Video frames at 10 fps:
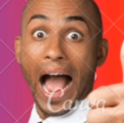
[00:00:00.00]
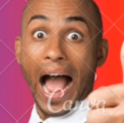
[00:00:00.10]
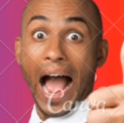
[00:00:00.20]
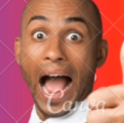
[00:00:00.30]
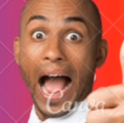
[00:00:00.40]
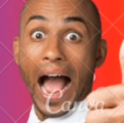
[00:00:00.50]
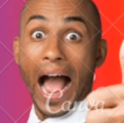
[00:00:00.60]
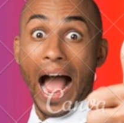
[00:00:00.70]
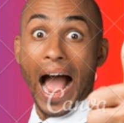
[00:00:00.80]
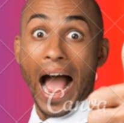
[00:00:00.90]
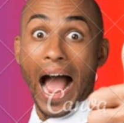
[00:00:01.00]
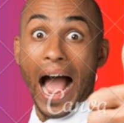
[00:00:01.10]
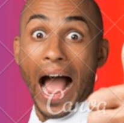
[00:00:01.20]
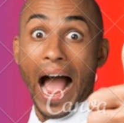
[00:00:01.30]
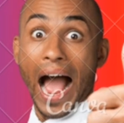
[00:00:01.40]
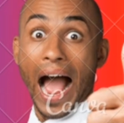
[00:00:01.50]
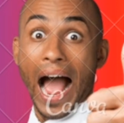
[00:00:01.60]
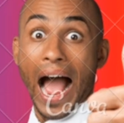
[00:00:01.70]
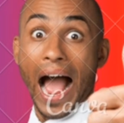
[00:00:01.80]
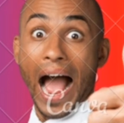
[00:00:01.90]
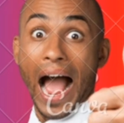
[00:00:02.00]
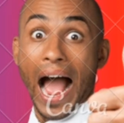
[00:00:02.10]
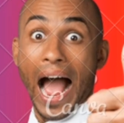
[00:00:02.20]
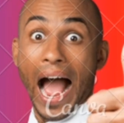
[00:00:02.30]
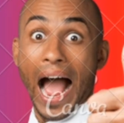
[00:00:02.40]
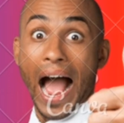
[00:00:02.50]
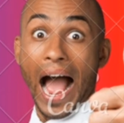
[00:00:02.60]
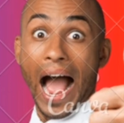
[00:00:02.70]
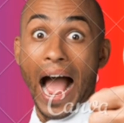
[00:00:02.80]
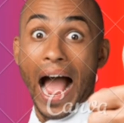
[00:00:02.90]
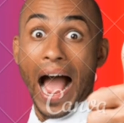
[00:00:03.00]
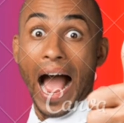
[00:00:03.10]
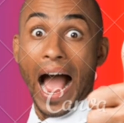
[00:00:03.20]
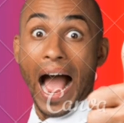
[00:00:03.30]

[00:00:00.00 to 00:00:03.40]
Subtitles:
(no one is talking)